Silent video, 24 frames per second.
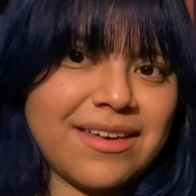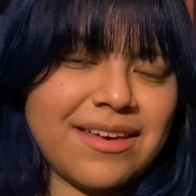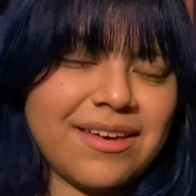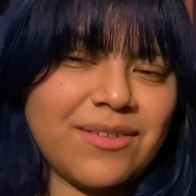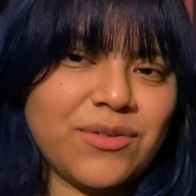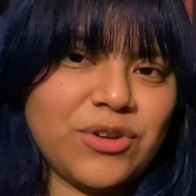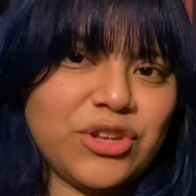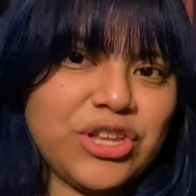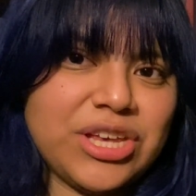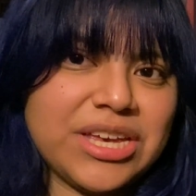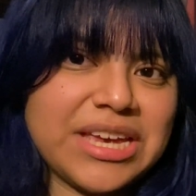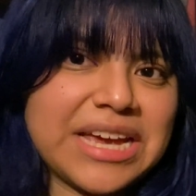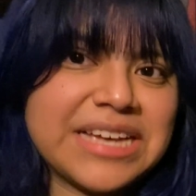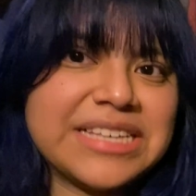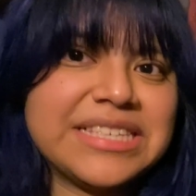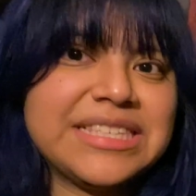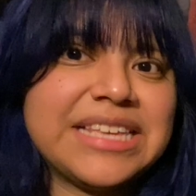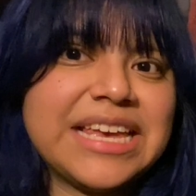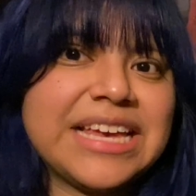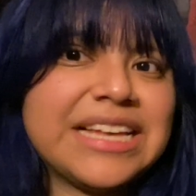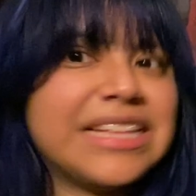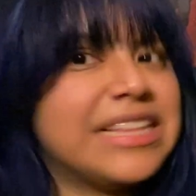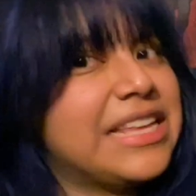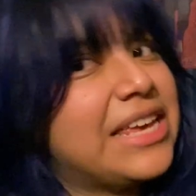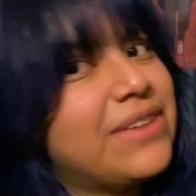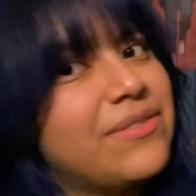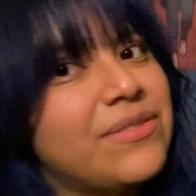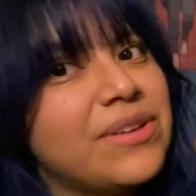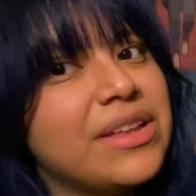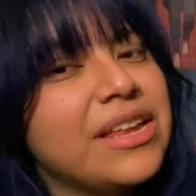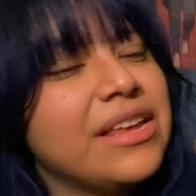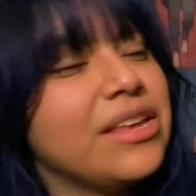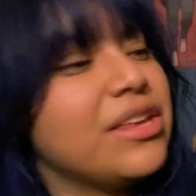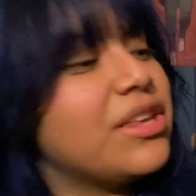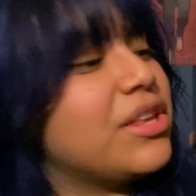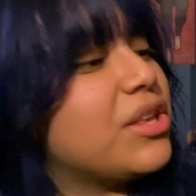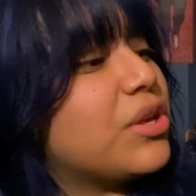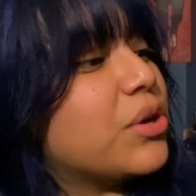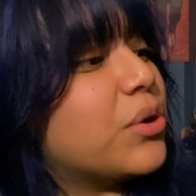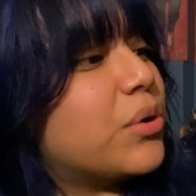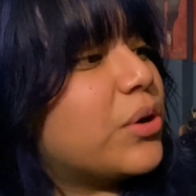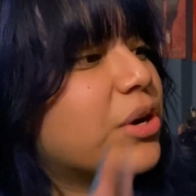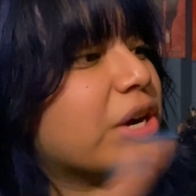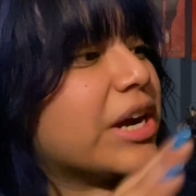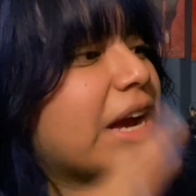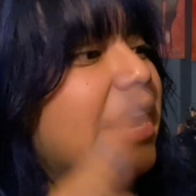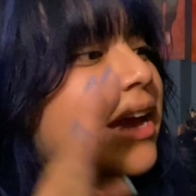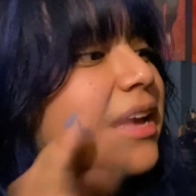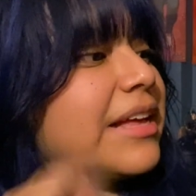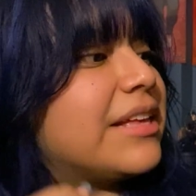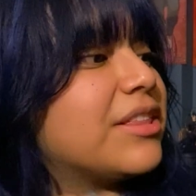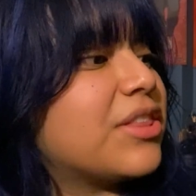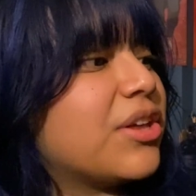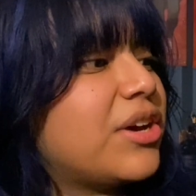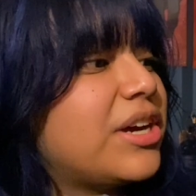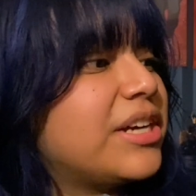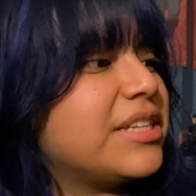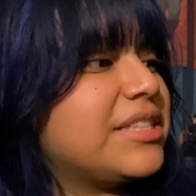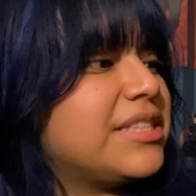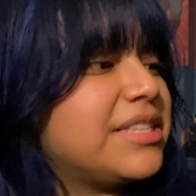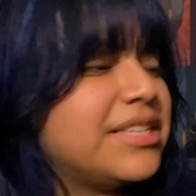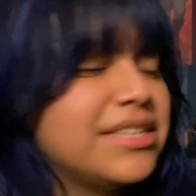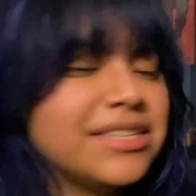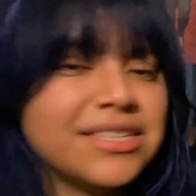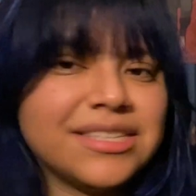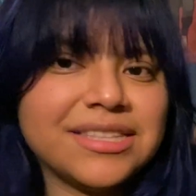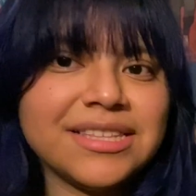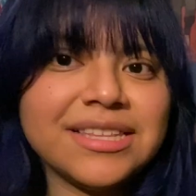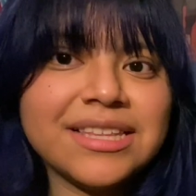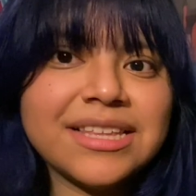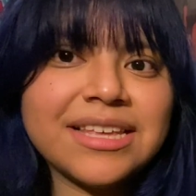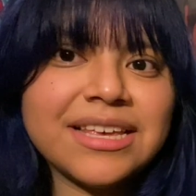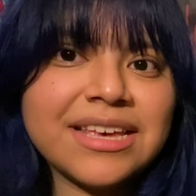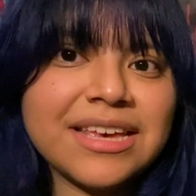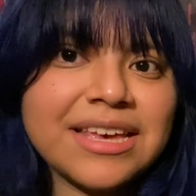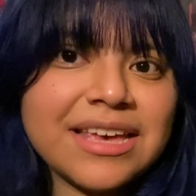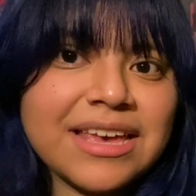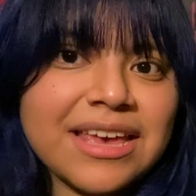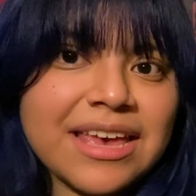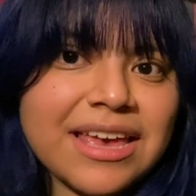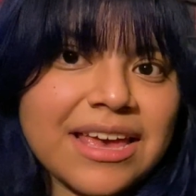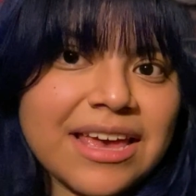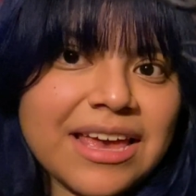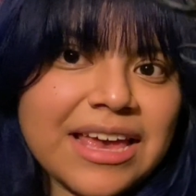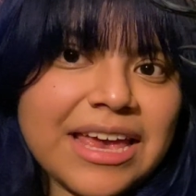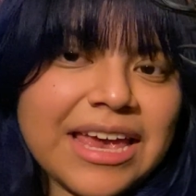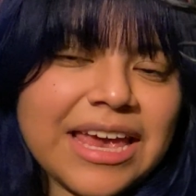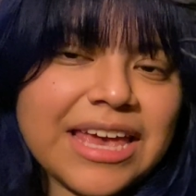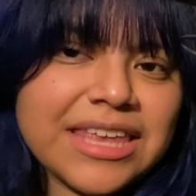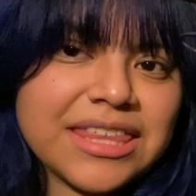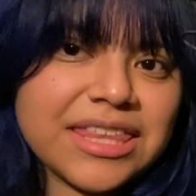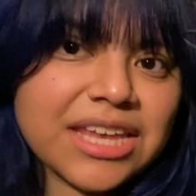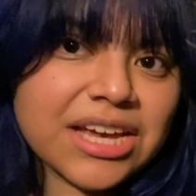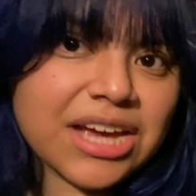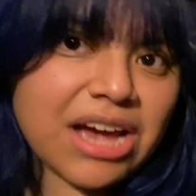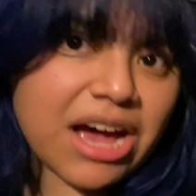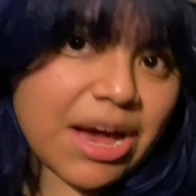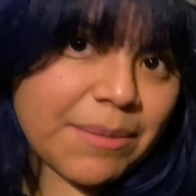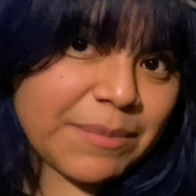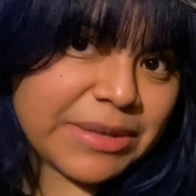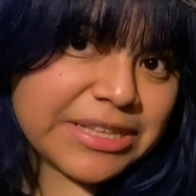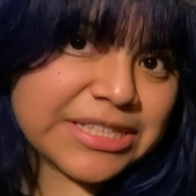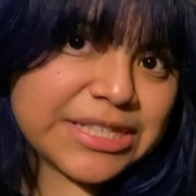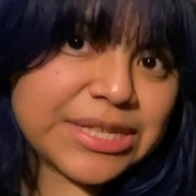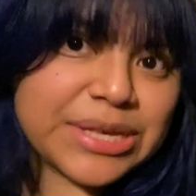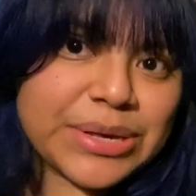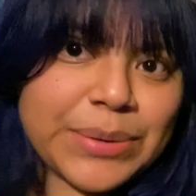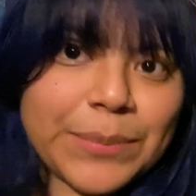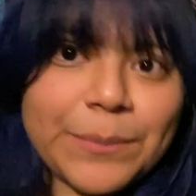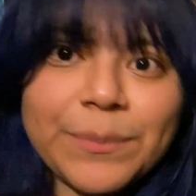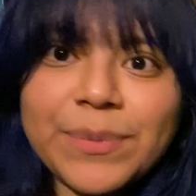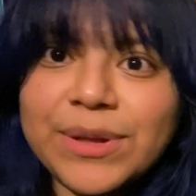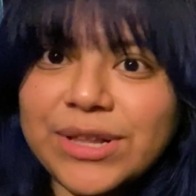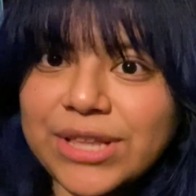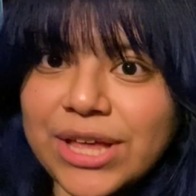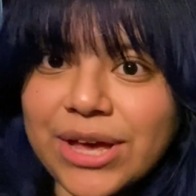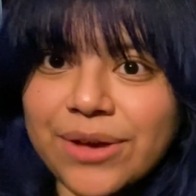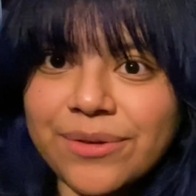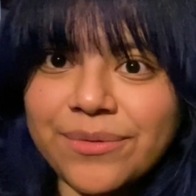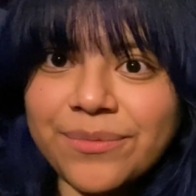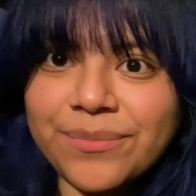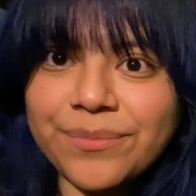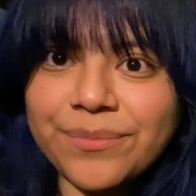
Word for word: What do you guys think? Leave it your thoughts in the comments below.